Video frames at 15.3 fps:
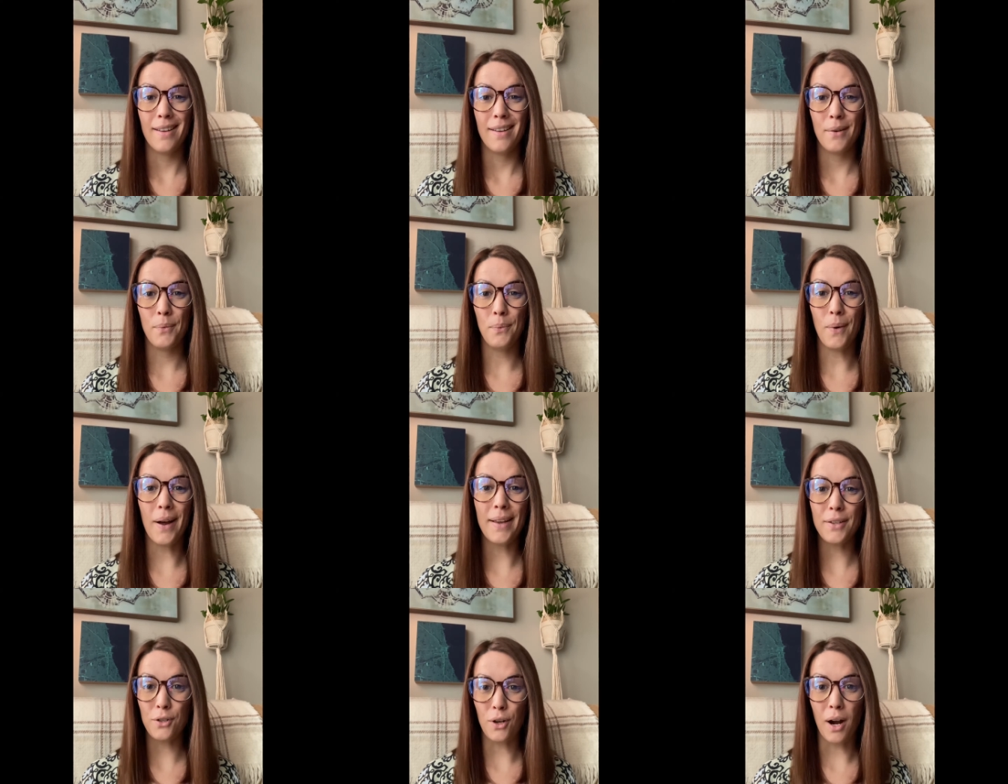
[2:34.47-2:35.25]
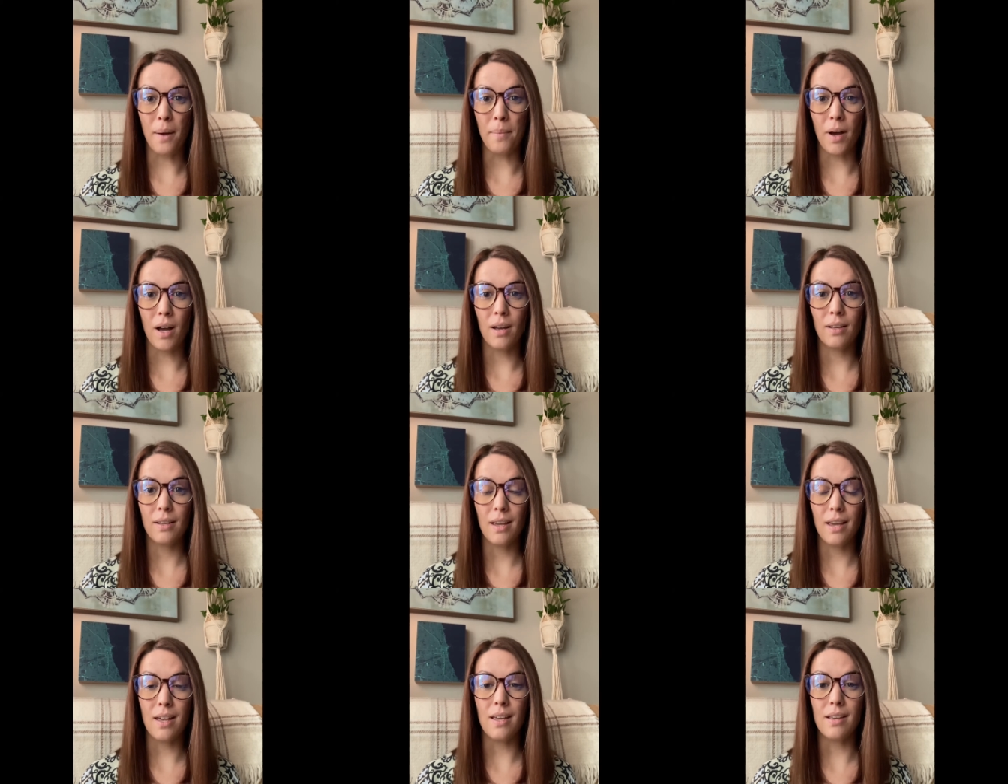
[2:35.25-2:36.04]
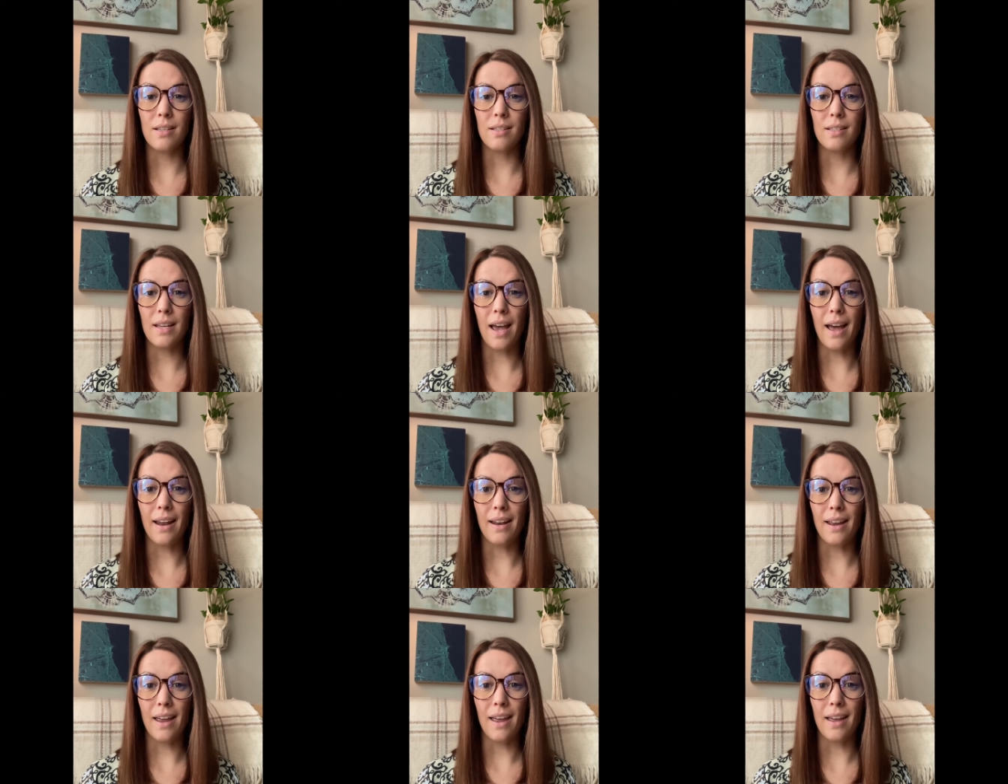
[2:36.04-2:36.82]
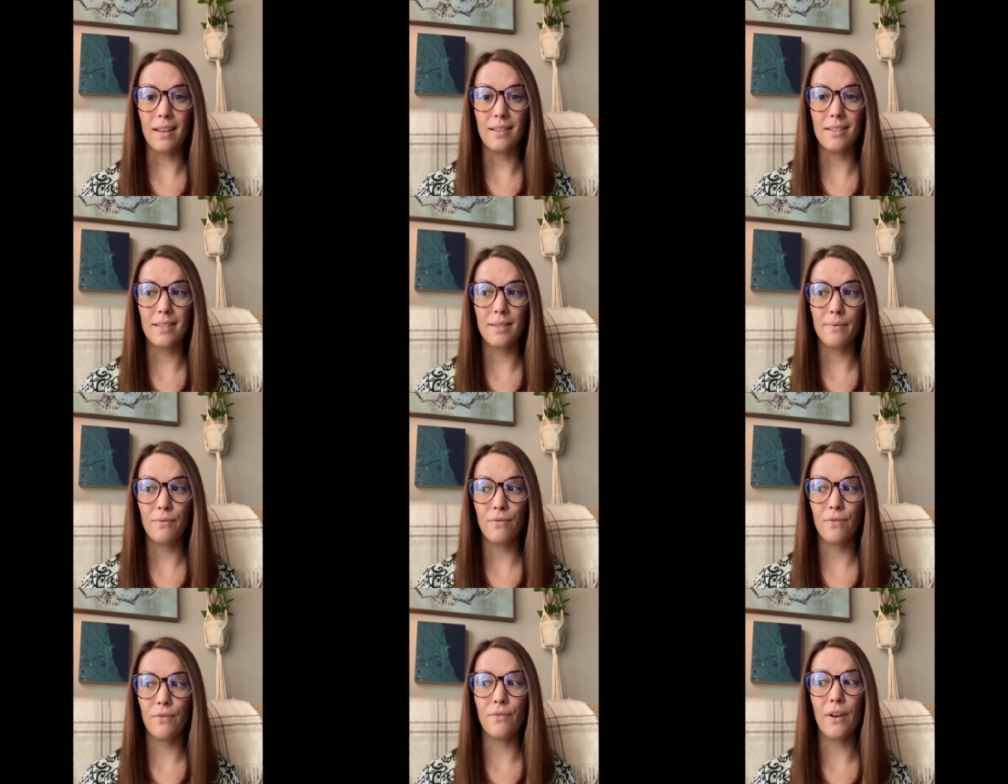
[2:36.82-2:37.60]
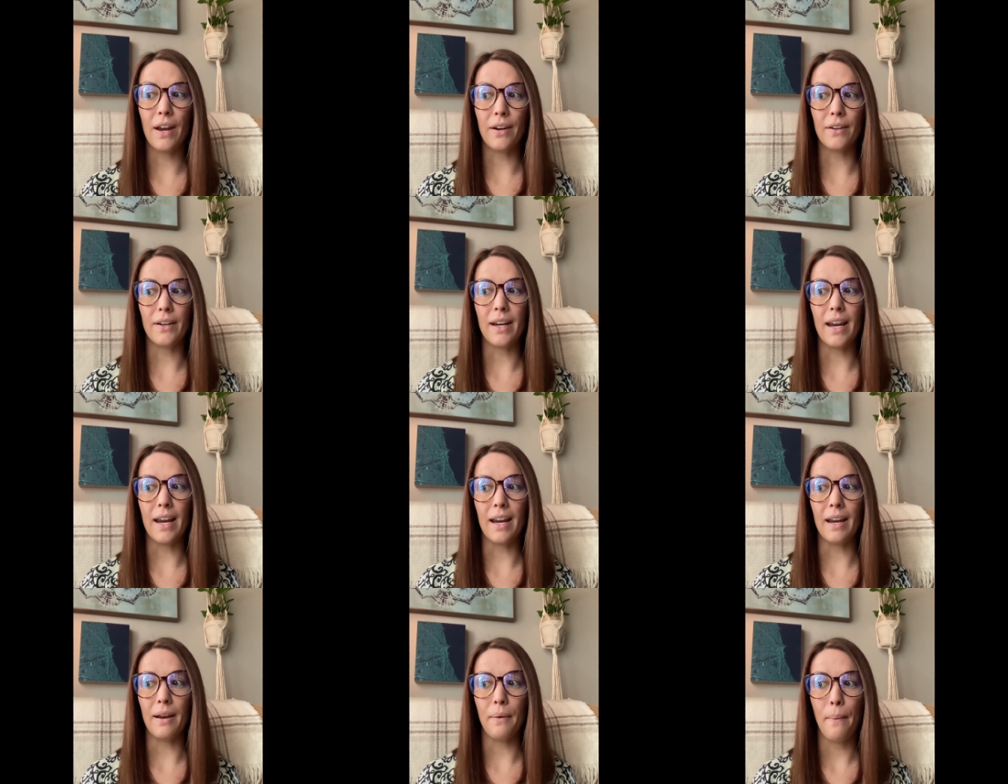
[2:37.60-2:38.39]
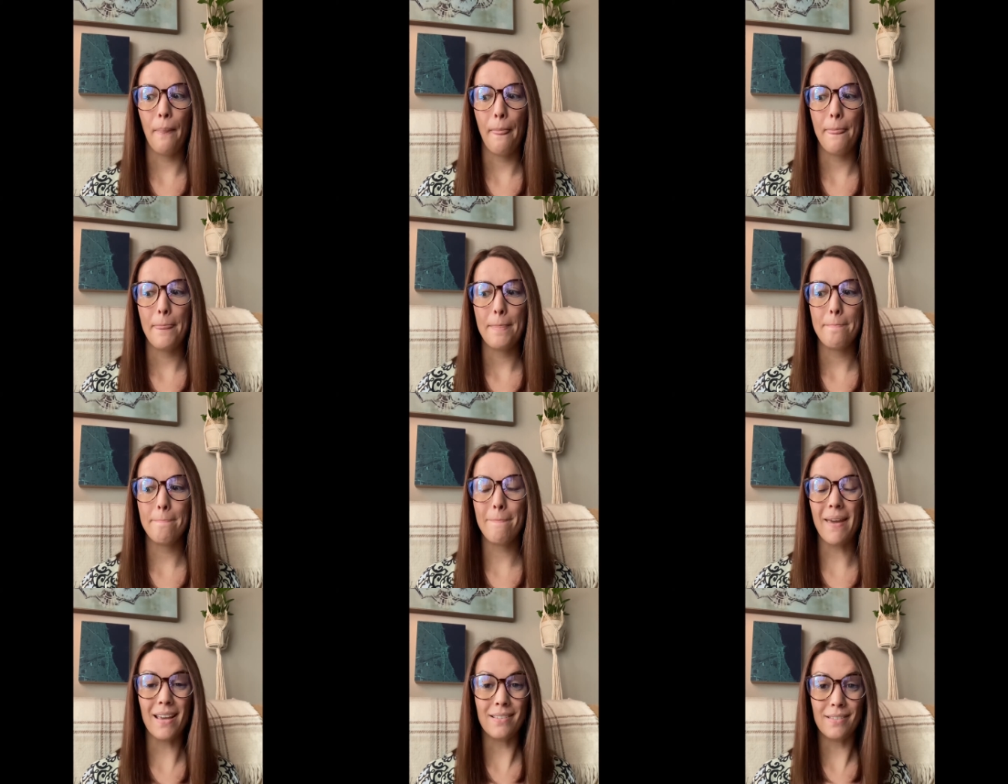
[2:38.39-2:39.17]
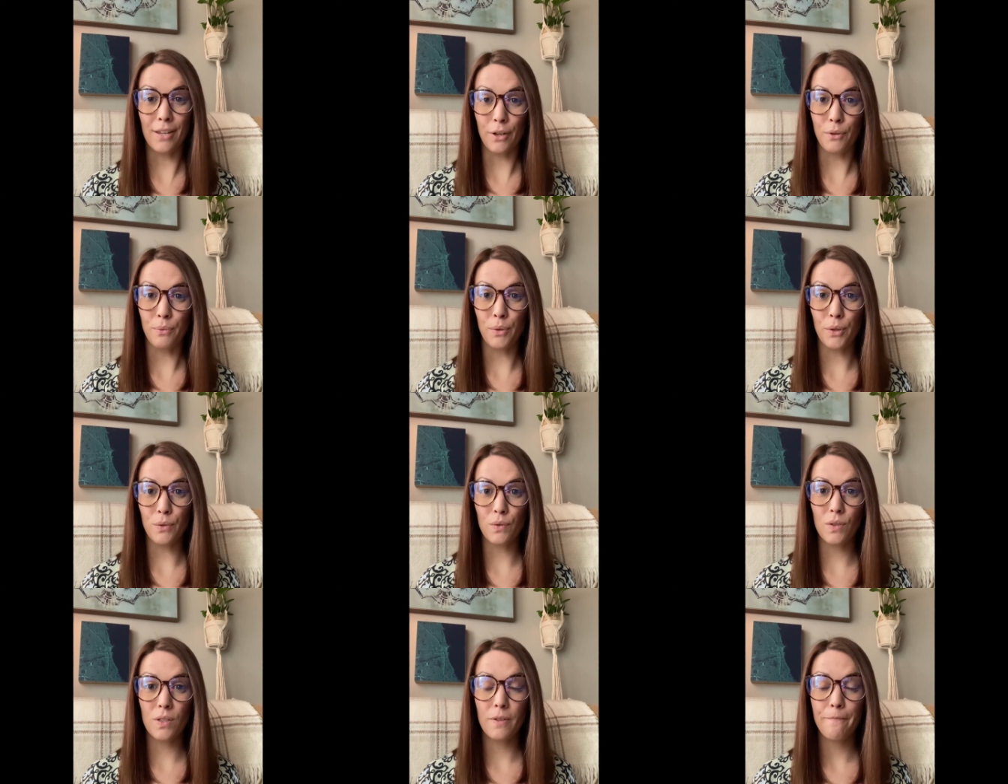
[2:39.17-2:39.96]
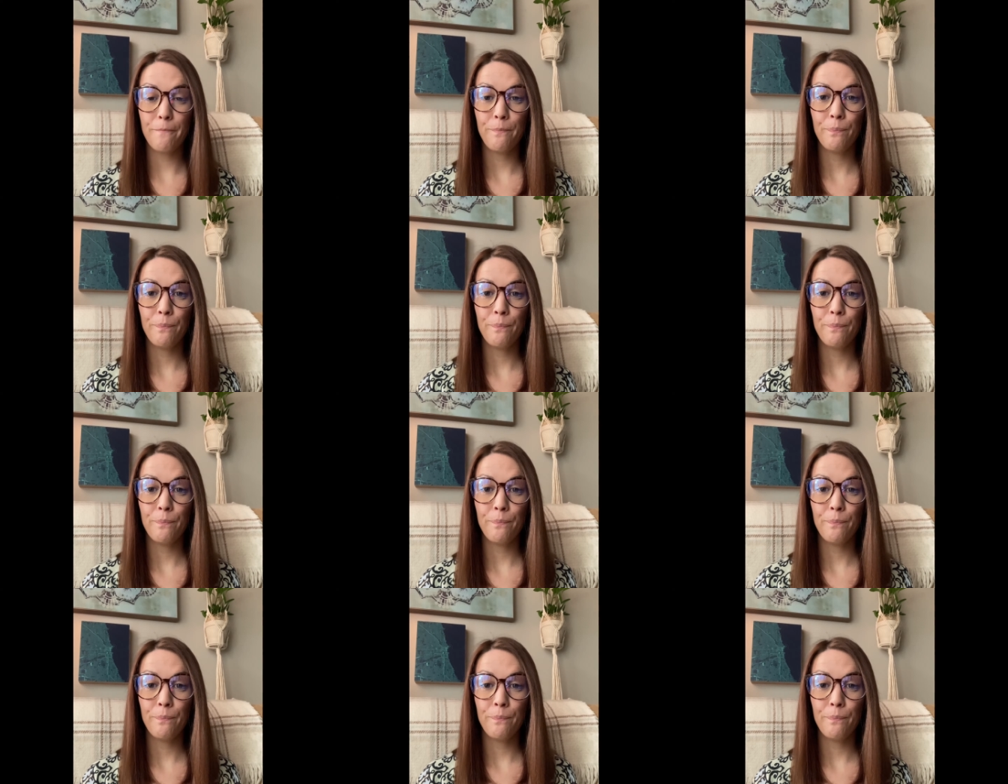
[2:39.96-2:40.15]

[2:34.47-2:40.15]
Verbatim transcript: what trauma is at its very basic roots.